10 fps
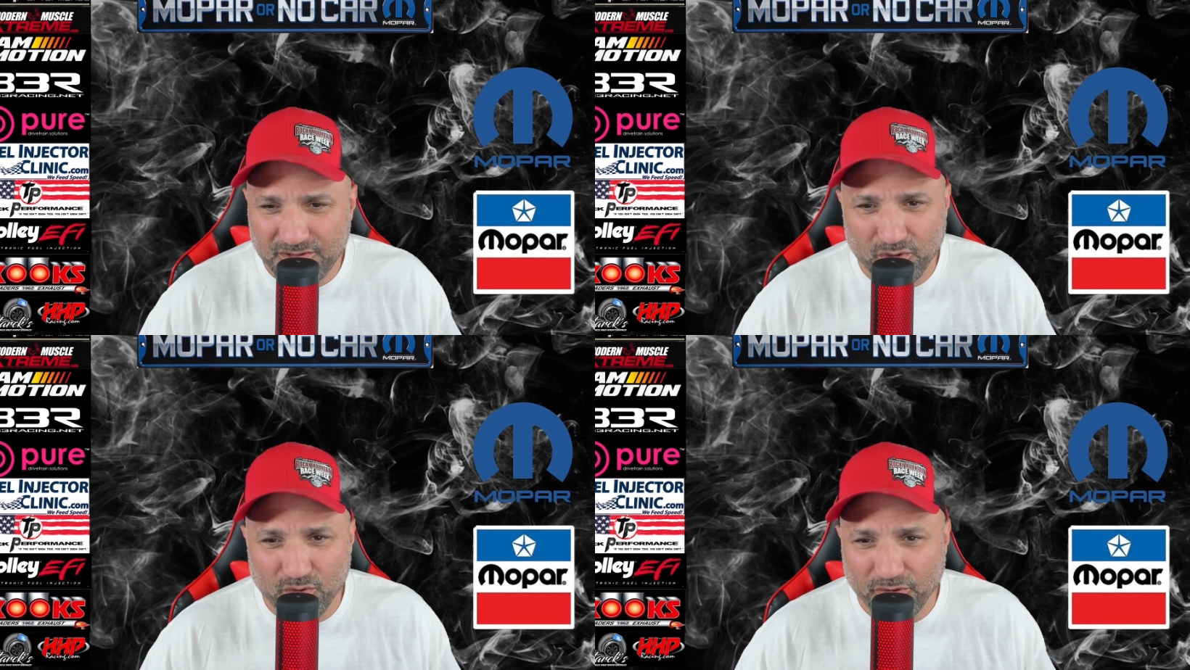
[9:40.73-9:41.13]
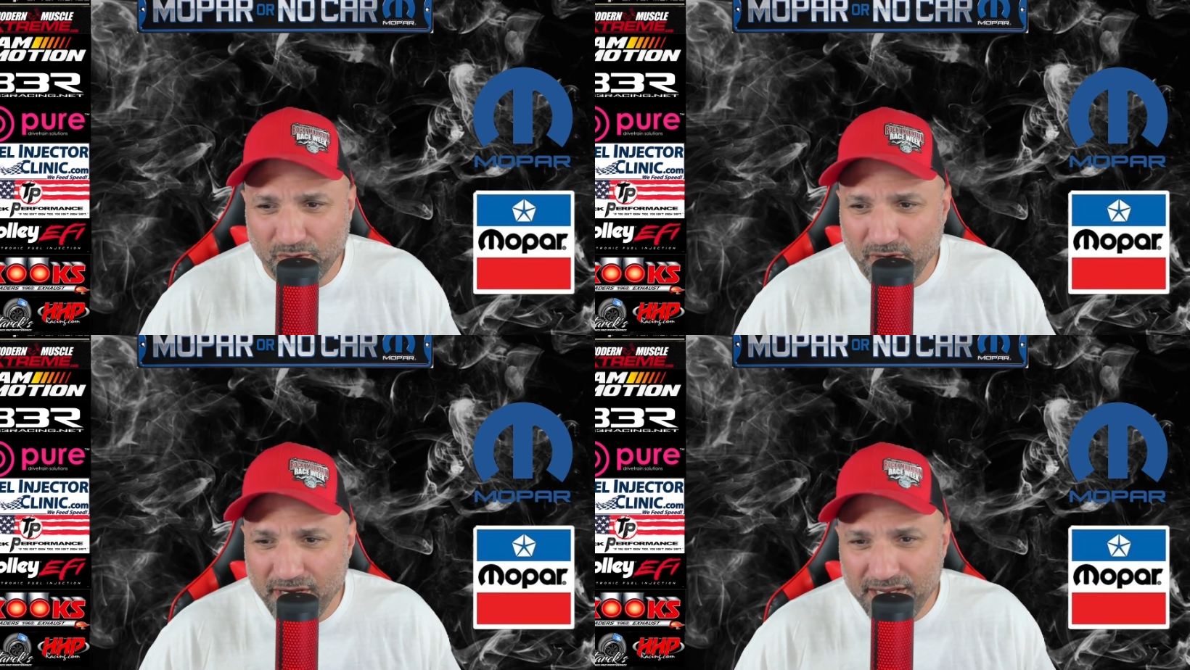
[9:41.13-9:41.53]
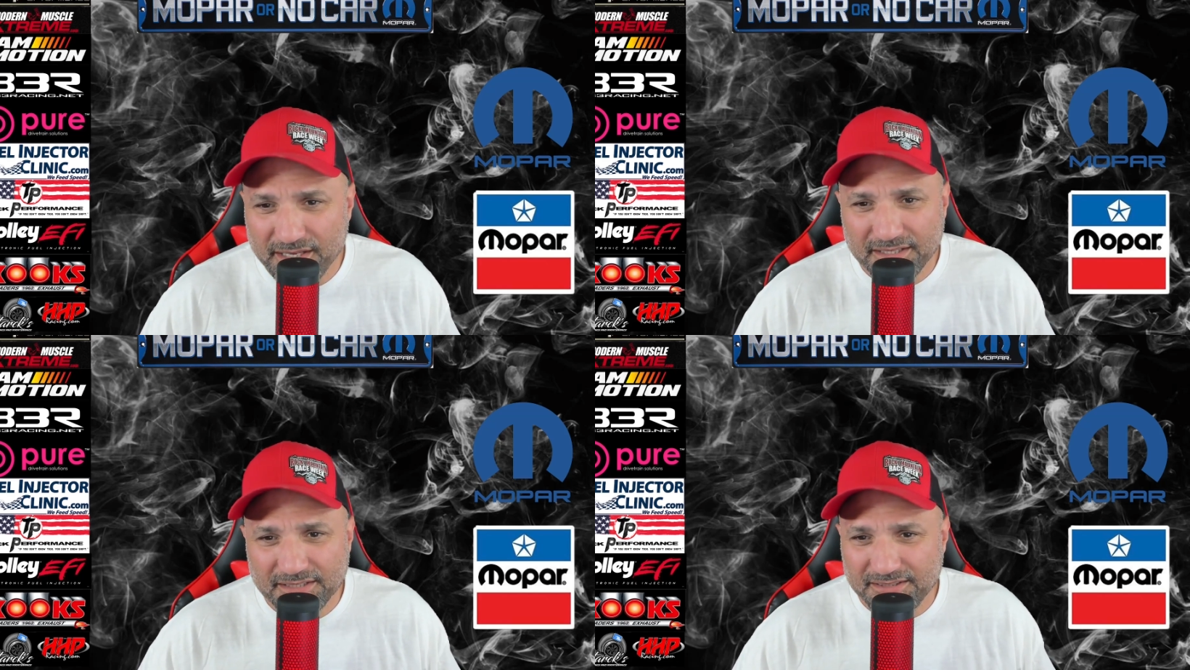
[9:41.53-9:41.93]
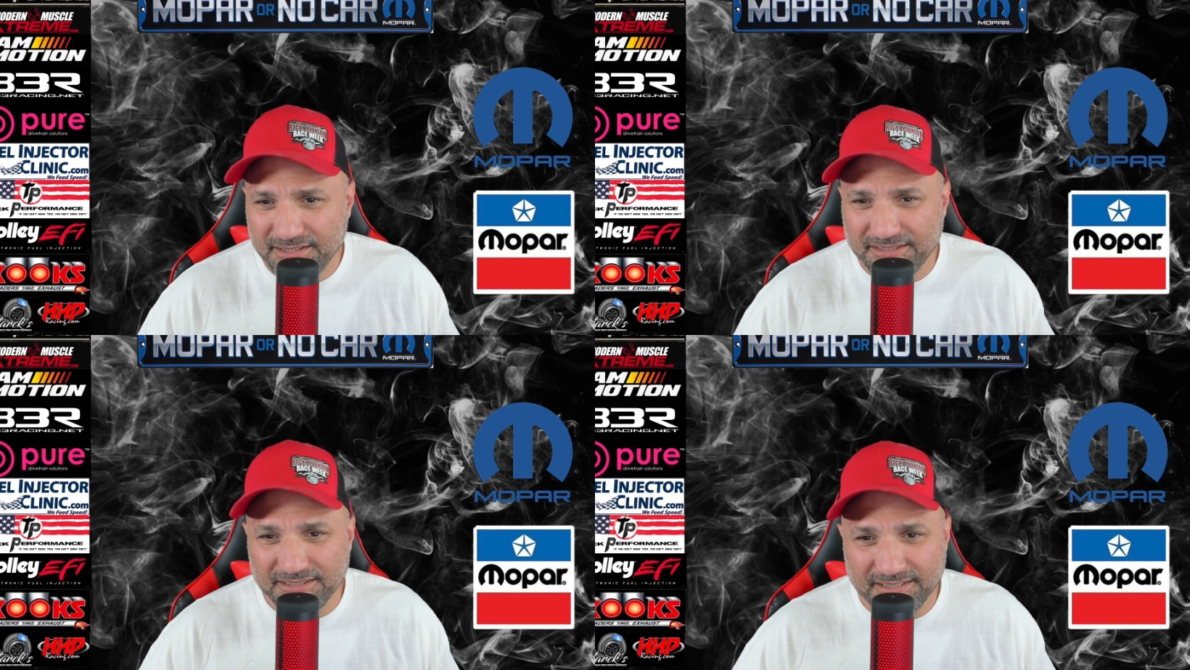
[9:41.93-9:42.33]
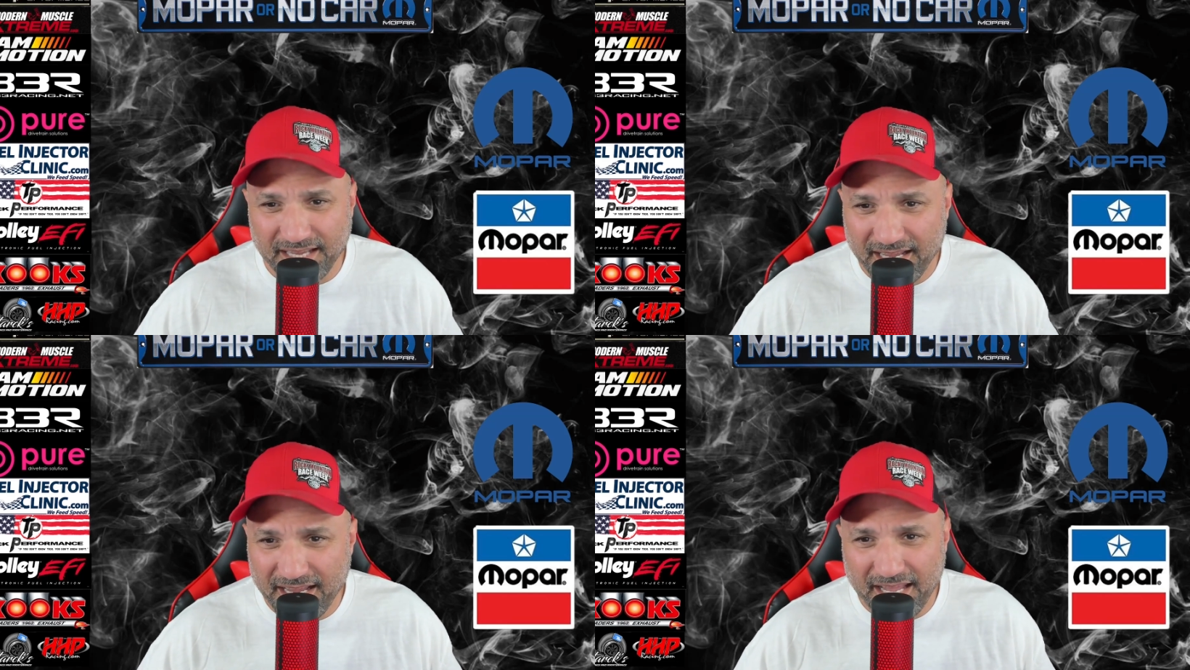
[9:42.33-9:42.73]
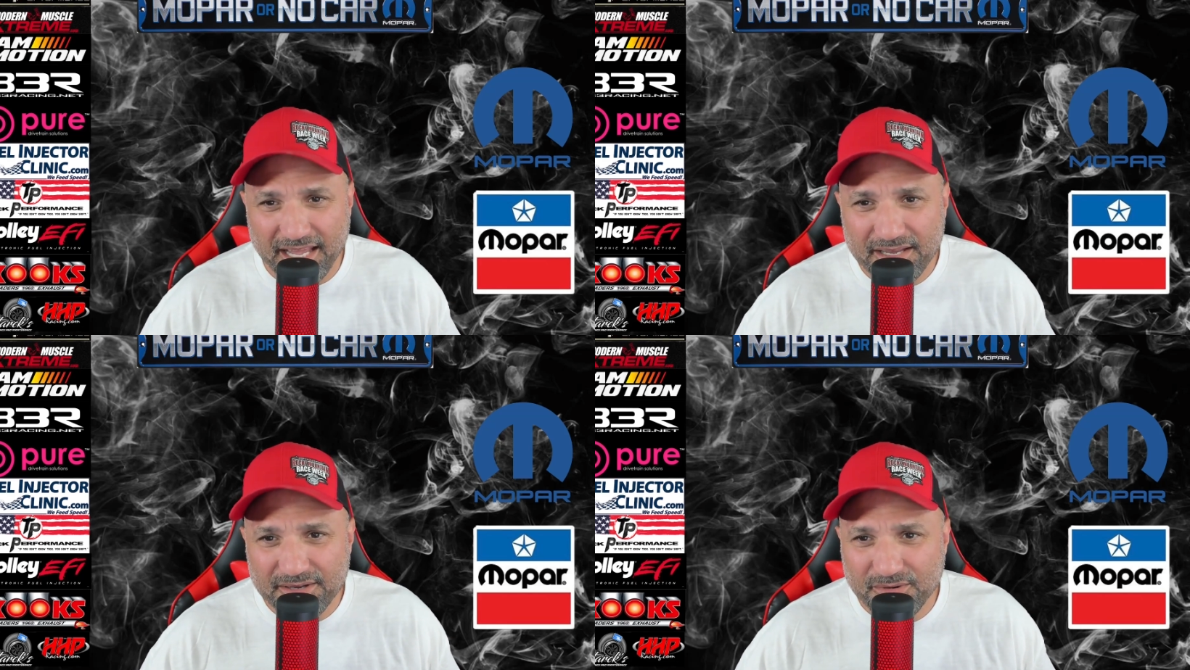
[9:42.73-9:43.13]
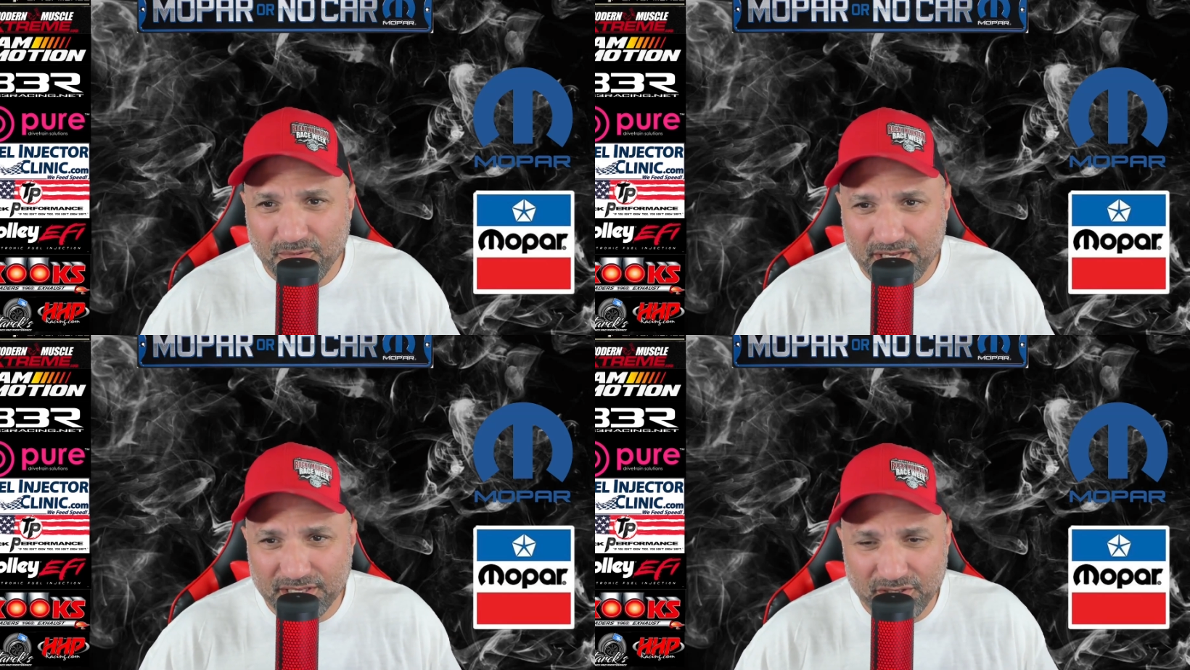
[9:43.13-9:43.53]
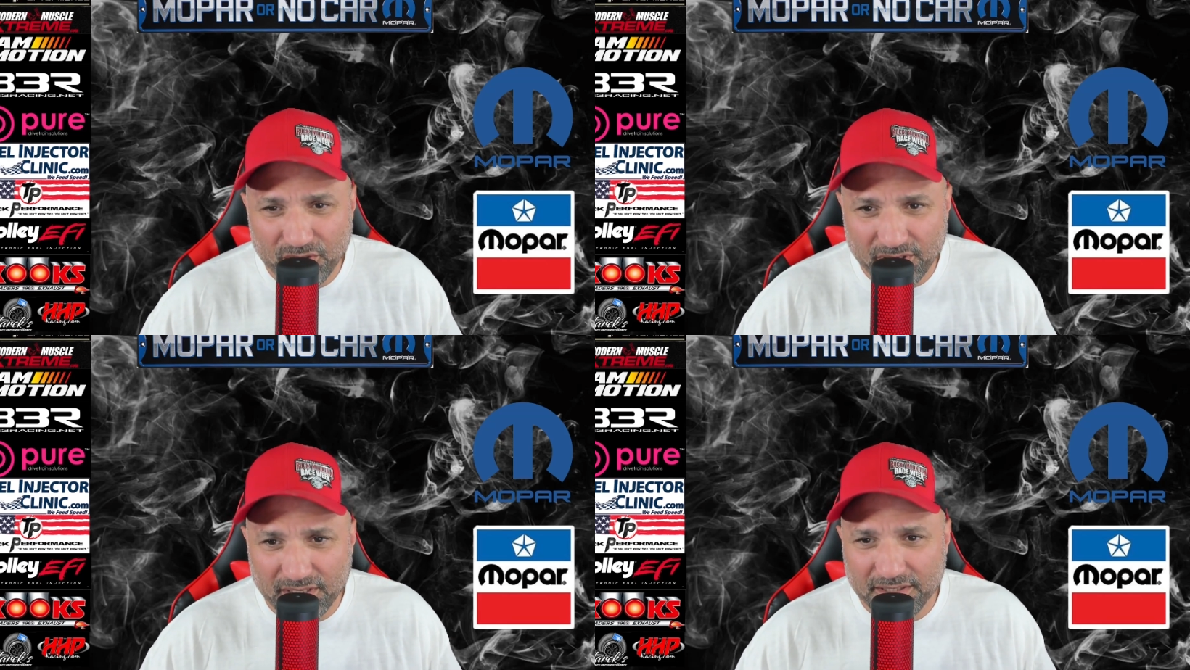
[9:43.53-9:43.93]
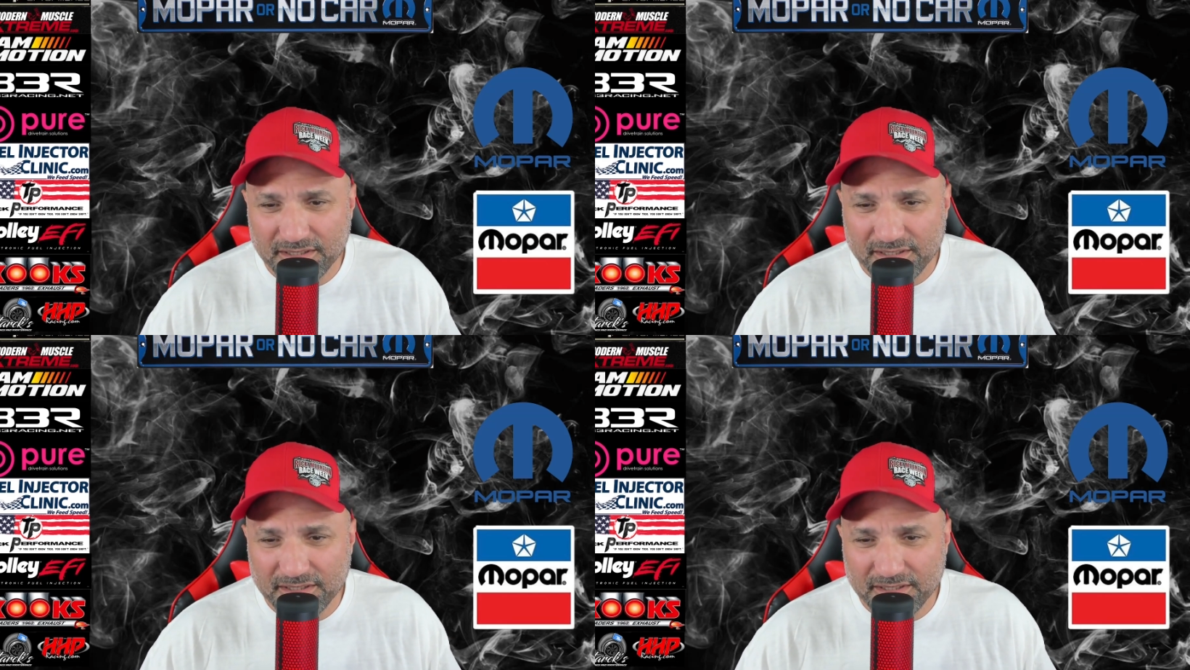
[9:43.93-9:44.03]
2 or 3, just to say, hey, we can do it.